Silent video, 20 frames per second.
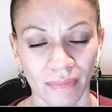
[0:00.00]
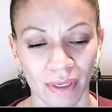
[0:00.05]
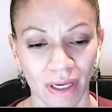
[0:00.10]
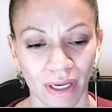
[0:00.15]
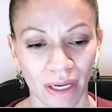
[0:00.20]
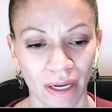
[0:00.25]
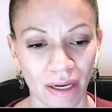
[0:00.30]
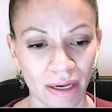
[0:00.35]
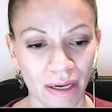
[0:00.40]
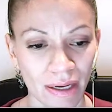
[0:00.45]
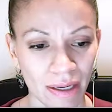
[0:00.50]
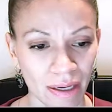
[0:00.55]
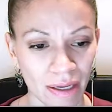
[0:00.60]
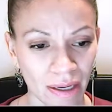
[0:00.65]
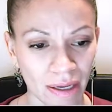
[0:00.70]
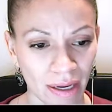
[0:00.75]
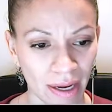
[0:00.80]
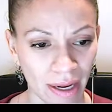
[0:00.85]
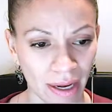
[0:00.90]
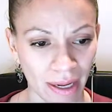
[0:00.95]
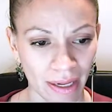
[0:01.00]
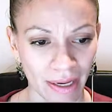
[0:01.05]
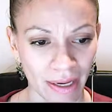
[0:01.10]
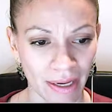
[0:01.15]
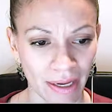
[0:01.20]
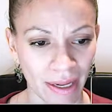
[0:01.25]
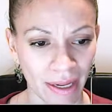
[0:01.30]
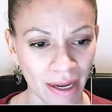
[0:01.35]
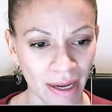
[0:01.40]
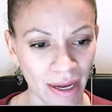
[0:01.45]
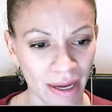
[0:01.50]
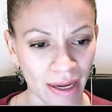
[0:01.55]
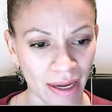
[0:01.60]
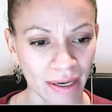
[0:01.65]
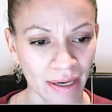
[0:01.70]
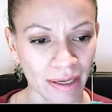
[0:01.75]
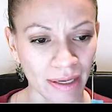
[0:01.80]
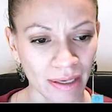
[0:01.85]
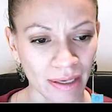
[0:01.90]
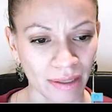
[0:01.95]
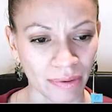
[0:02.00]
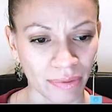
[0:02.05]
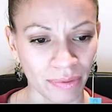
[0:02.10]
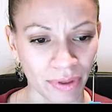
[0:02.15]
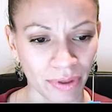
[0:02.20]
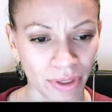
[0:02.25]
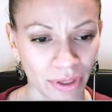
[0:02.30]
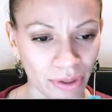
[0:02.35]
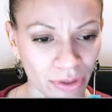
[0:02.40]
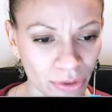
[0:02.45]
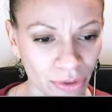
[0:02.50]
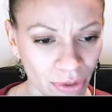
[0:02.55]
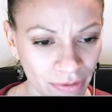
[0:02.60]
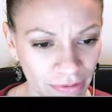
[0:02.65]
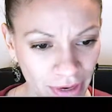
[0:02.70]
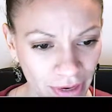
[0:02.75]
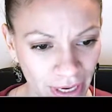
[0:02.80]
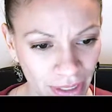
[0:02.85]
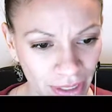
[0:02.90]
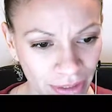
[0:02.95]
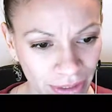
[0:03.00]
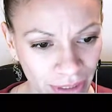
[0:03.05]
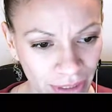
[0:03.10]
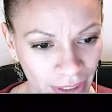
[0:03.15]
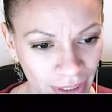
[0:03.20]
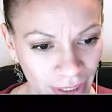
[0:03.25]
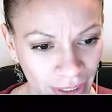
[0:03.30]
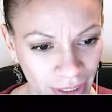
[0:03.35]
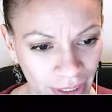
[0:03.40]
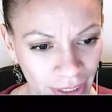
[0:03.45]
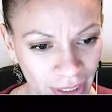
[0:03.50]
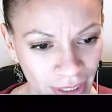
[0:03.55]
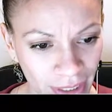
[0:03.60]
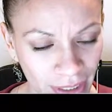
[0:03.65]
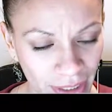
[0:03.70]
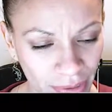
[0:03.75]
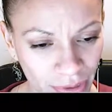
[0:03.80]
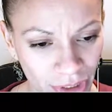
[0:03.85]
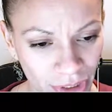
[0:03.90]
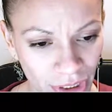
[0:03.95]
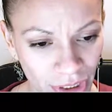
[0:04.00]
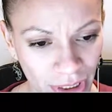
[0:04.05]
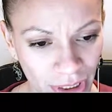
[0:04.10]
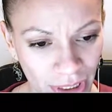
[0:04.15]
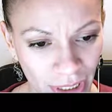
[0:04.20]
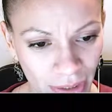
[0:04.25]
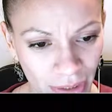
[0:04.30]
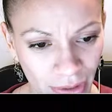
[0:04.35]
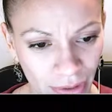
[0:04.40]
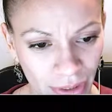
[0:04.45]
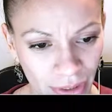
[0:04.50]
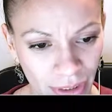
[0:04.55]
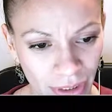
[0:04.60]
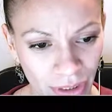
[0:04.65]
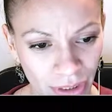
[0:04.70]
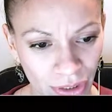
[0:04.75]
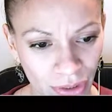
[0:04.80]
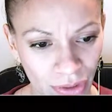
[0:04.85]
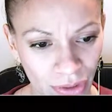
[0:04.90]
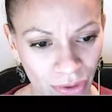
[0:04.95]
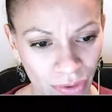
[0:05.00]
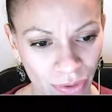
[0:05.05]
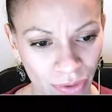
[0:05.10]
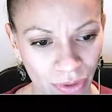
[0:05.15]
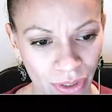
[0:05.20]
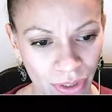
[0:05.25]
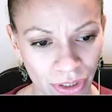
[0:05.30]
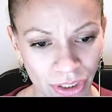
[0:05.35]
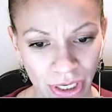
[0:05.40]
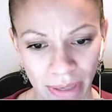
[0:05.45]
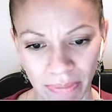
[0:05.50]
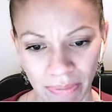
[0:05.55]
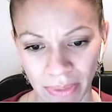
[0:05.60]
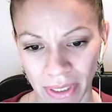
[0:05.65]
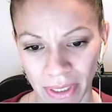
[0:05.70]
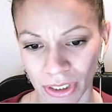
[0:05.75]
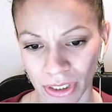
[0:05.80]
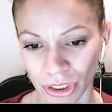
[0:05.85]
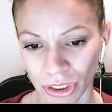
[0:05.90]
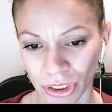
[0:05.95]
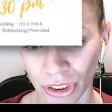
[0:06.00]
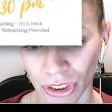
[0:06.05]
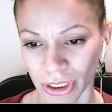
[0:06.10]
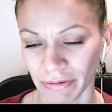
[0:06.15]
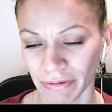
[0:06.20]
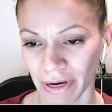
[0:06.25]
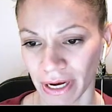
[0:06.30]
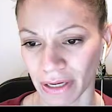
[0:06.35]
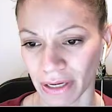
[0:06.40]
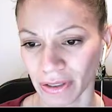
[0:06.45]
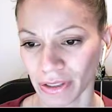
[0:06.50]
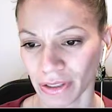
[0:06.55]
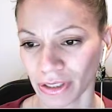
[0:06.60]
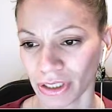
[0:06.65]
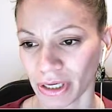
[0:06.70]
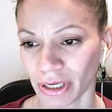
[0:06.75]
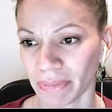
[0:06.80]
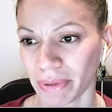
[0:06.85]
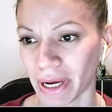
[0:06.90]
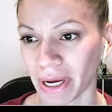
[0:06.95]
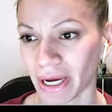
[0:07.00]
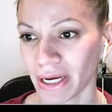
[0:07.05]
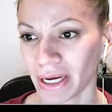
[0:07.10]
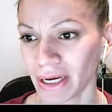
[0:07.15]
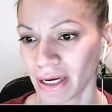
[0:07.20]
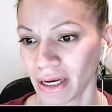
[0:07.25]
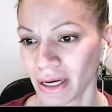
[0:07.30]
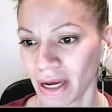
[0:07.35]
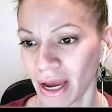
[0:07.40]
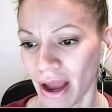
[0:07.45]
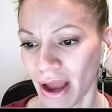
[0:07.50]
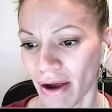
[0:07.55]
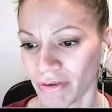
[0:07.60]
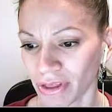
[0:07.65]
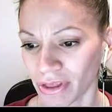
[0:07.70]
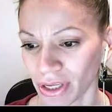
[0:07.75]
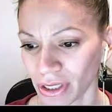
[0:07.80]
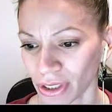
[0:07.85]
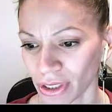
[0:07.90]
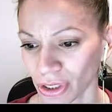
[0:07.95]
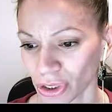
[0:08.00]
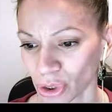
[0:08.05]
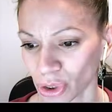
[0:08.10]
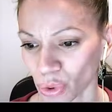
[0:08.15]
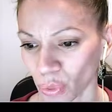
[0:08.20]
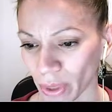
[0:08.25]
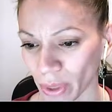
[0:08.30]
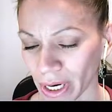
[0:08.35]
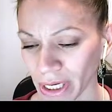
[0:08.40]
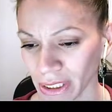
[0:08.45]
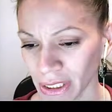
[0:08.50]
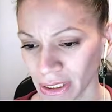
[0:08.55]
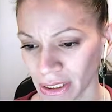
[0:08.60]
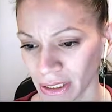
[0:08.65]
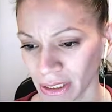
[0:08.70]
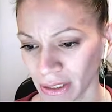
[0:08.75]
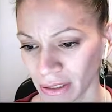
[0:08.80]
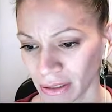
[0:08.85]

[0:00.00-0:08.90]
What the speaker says: Okay, and then we're going to go to our files that we just downloaded. So the JPG file, the JPEG, everything looks great.